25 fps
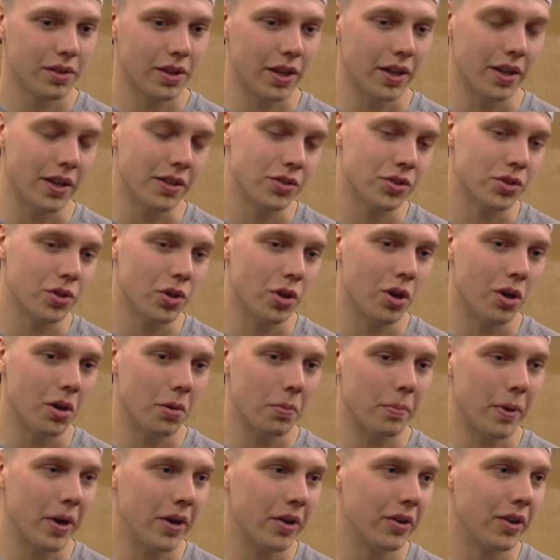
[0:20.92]
and I saw
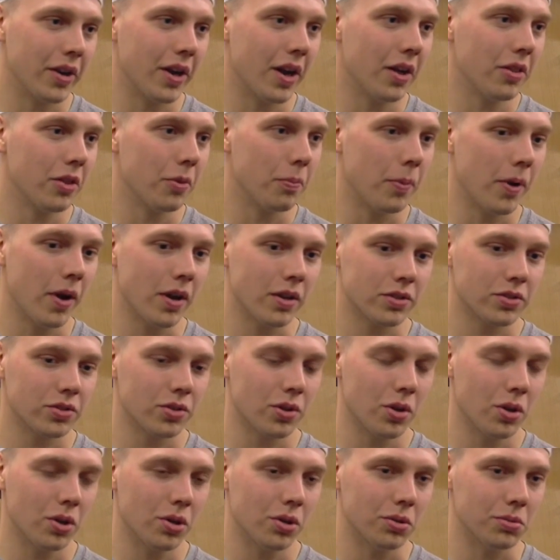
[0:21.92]
Panarin had the puck,
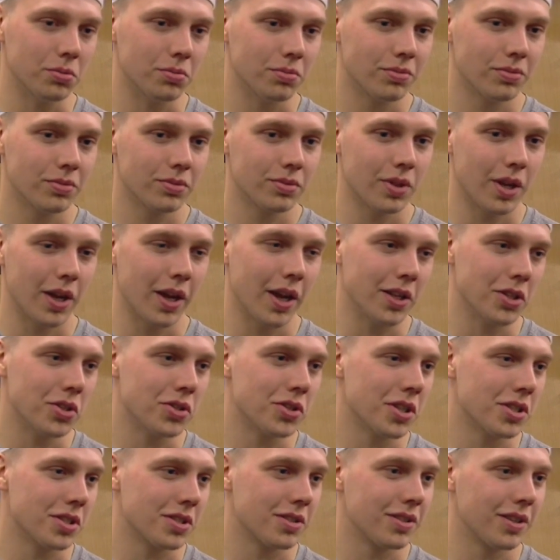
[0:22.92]
so I had to
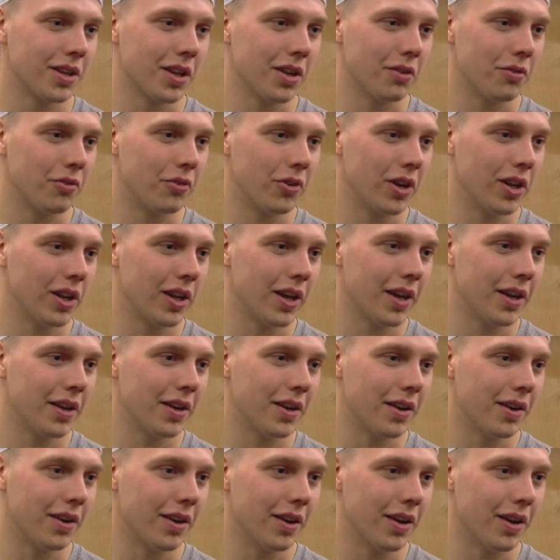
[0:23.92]
just get a free lane,
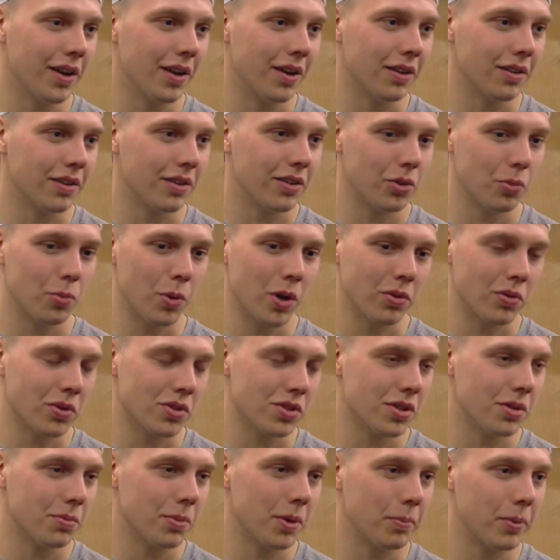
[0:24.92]
and the puck
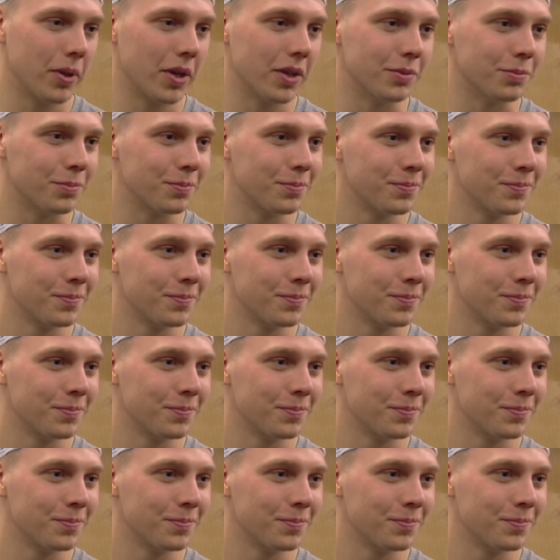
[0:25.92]
was in my plate.